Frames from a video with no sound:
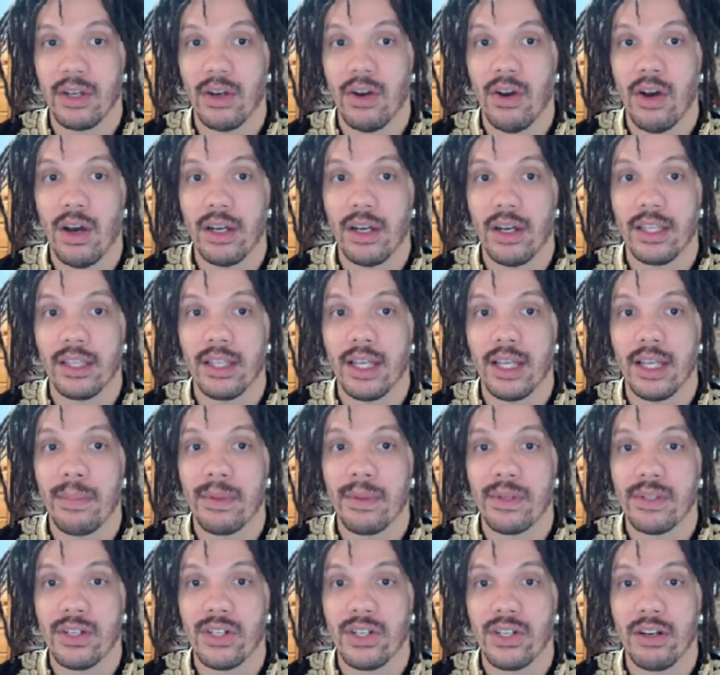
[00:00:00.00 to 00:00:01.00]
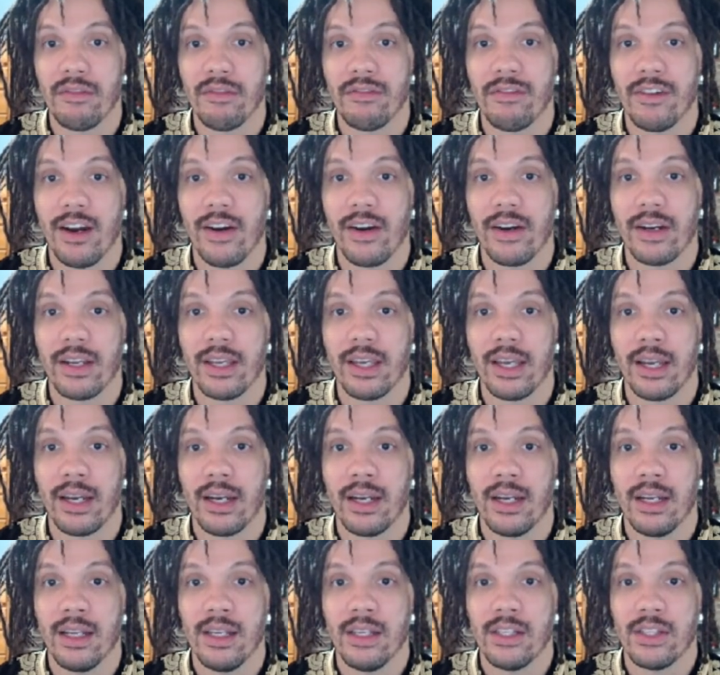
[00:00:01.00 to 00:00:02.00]
caught in the opposition fire
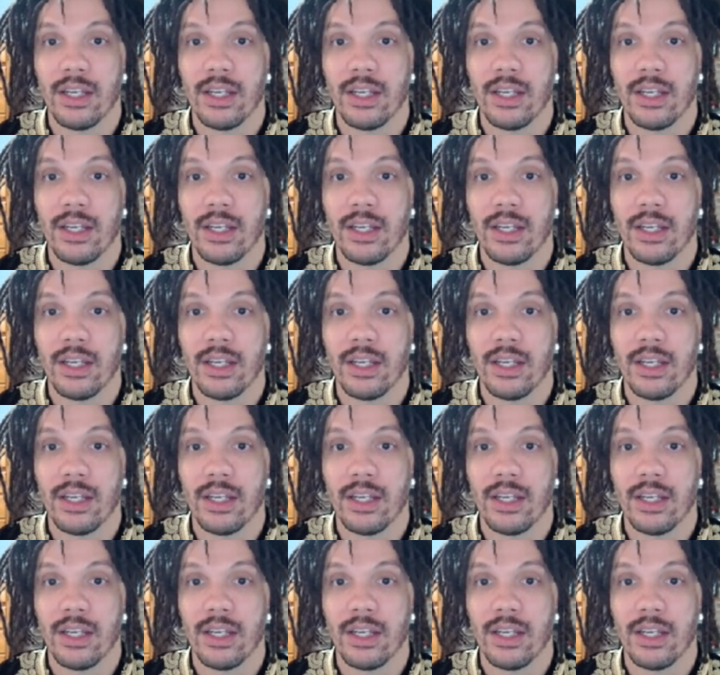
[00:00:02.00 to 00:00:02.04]
again.